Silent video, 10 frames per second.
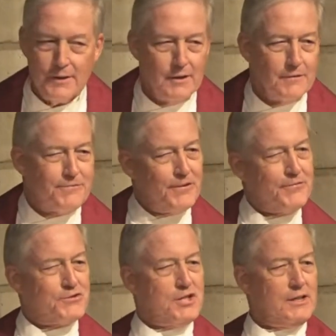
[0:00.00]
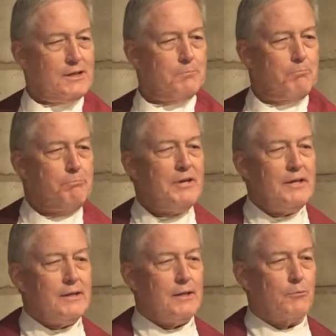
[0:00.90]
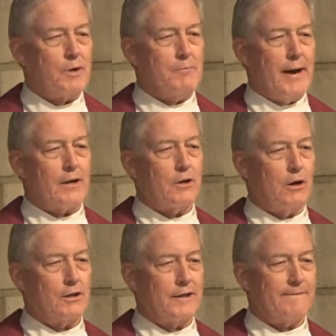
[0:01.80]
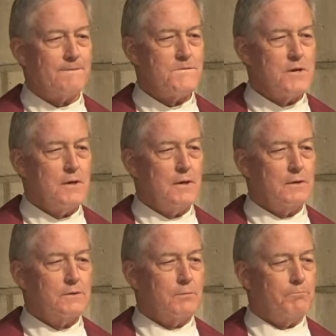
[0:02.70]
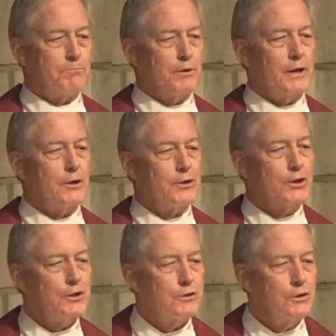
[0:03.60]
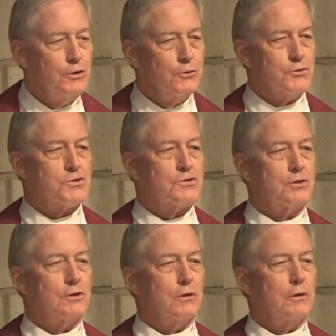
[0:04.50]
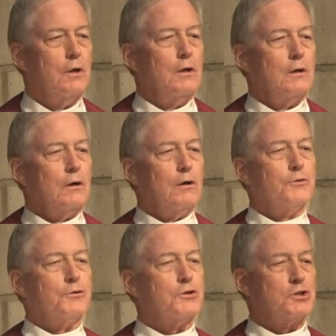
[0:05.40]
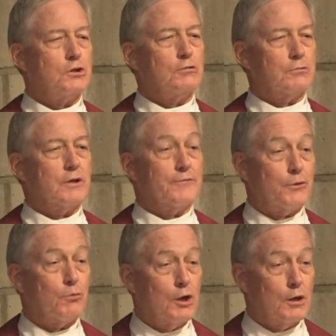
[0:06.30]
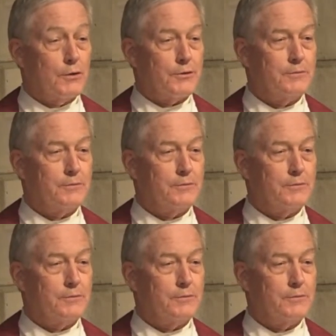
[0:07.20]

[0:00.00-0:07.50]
15b, we might call it, to bring good news to the older children of the world,